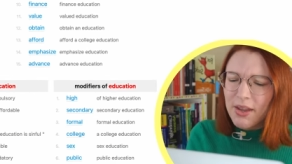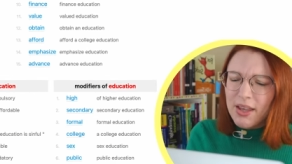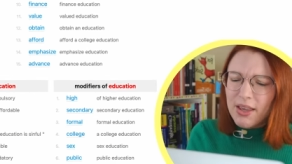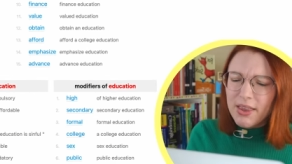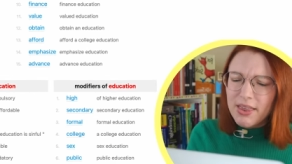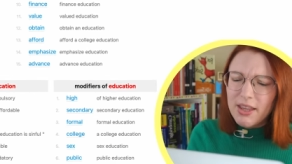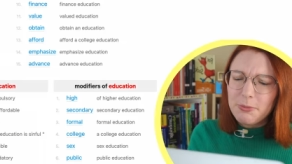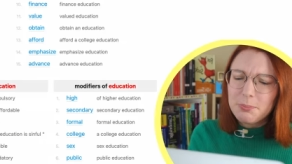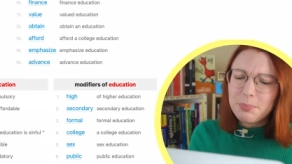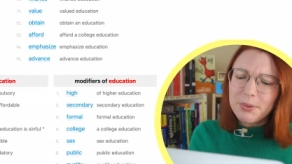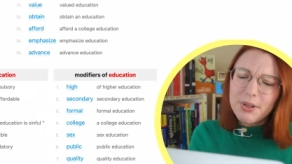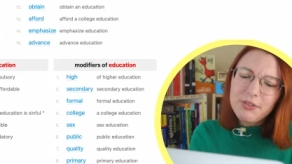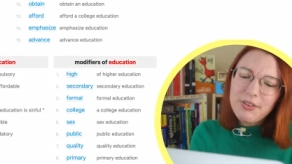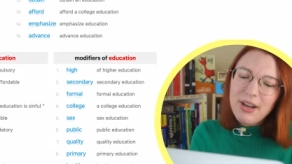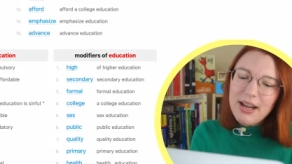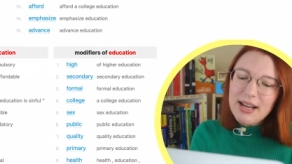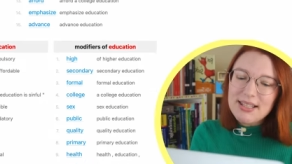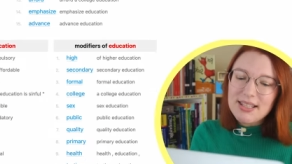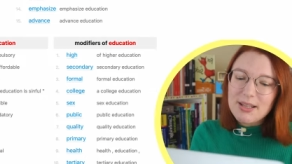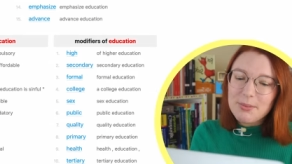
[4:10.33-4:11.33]
They
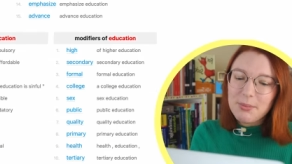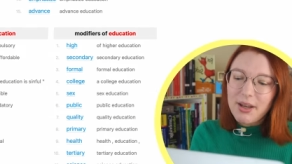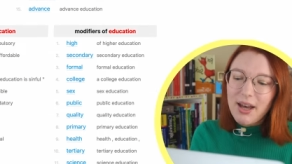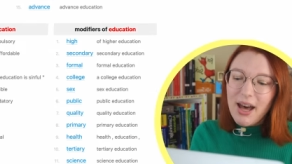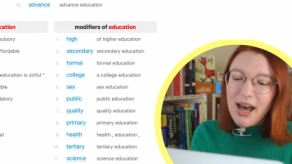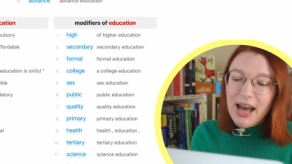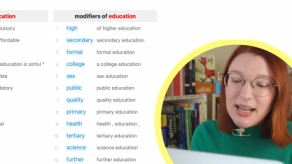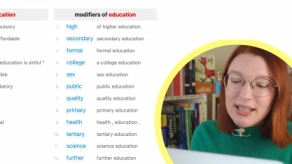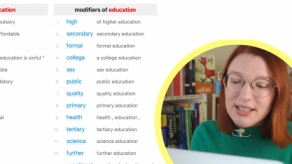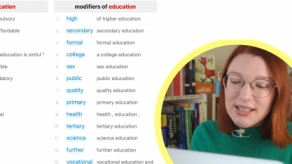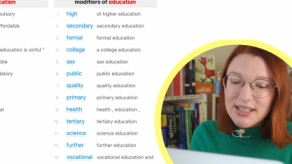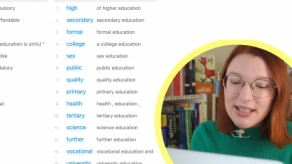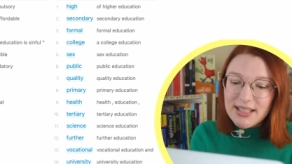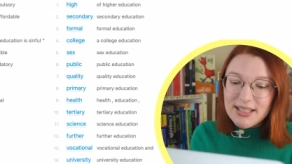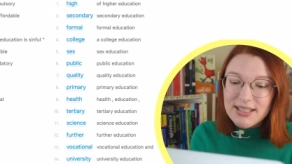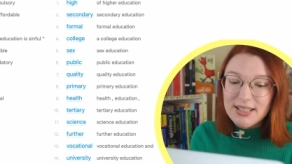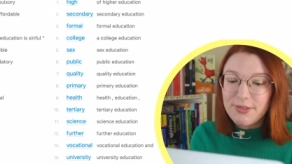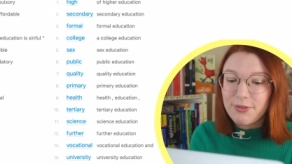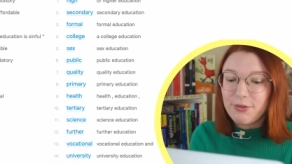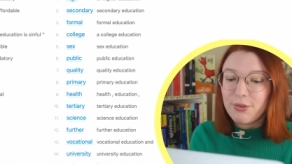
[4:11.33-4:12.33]
provide some
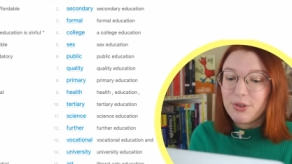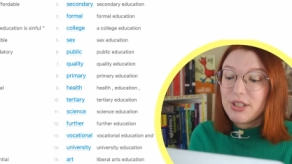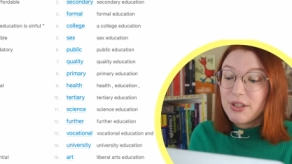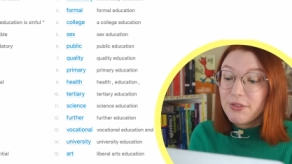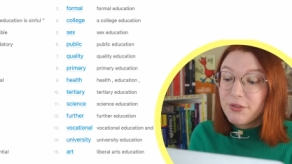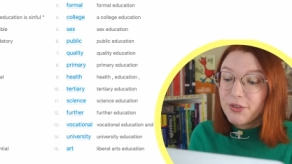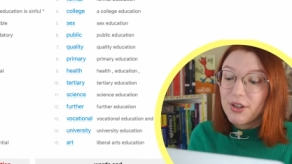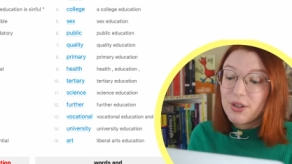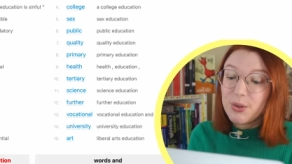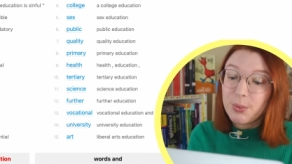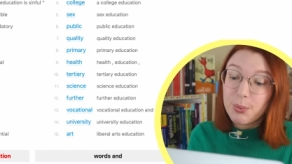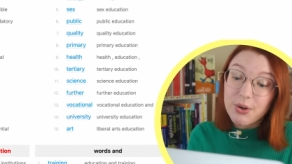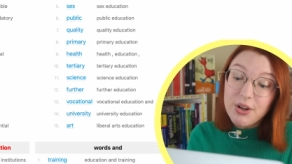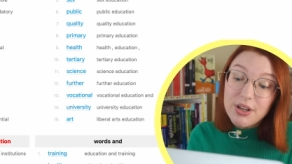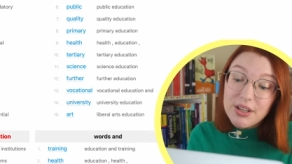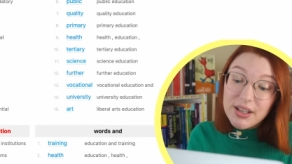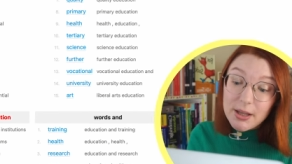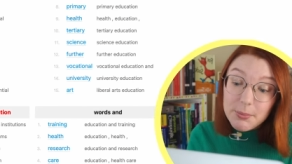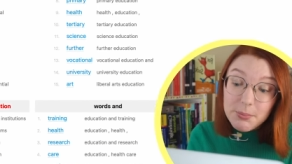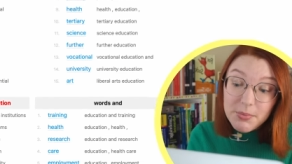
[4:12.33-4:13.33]
context for different
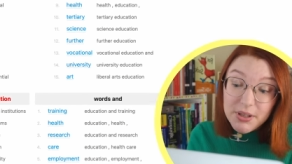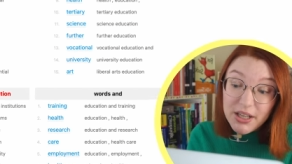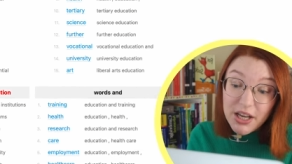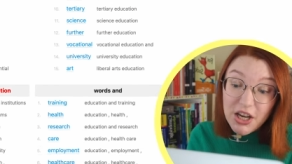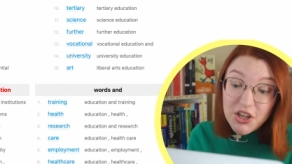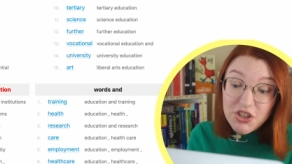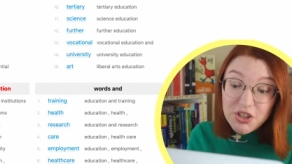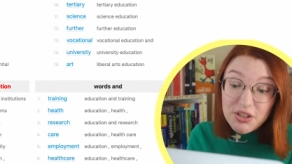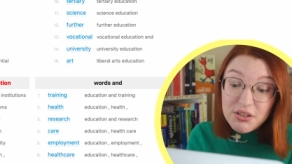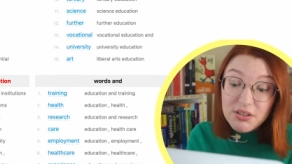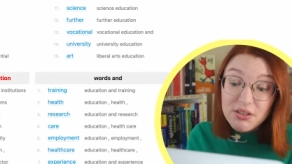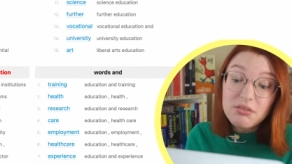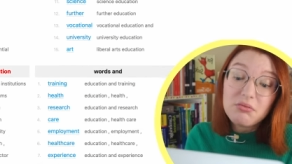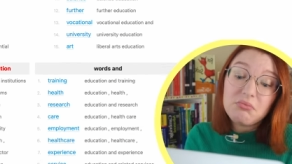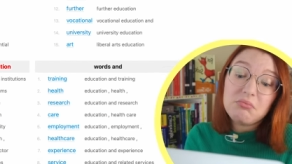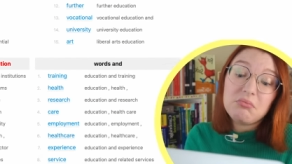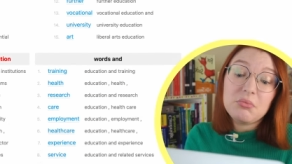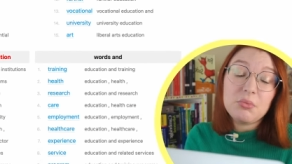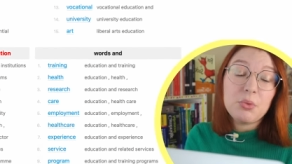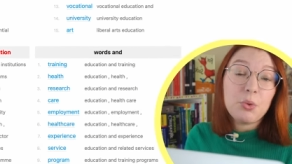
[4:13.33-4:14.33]
word combinations,
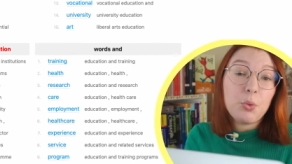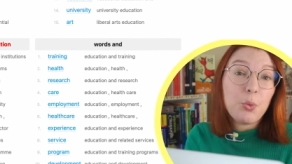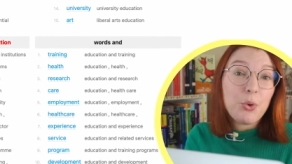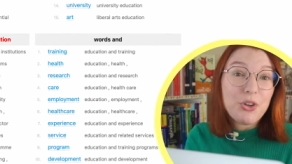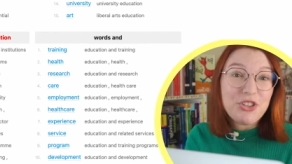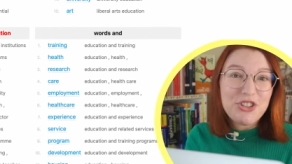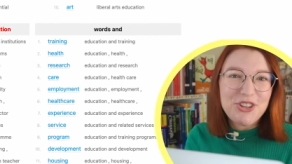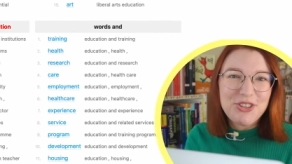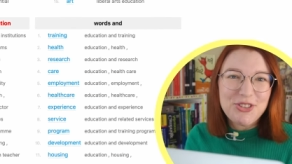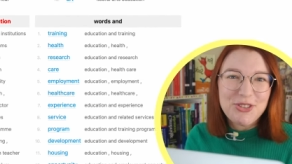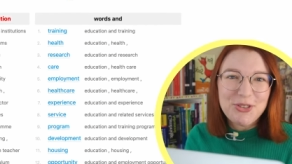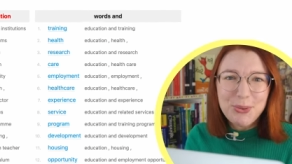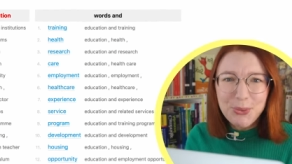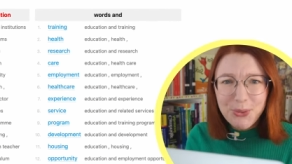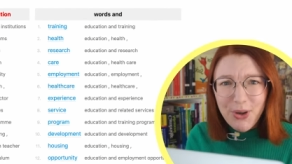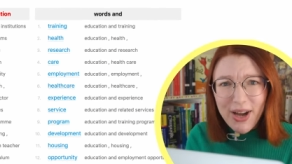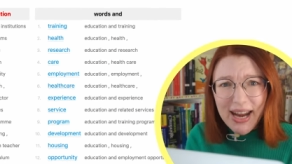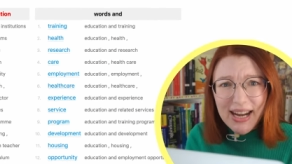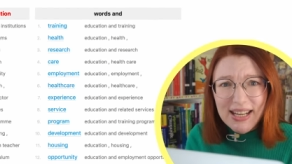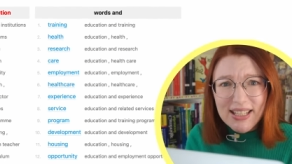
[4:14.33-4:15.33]
which is
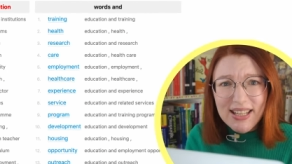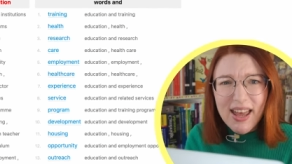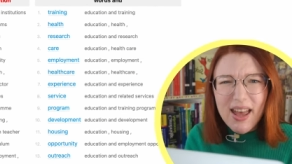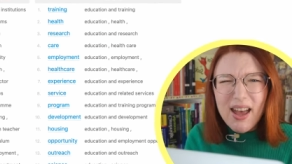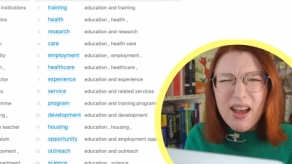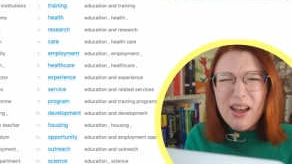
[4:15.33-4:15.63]
great,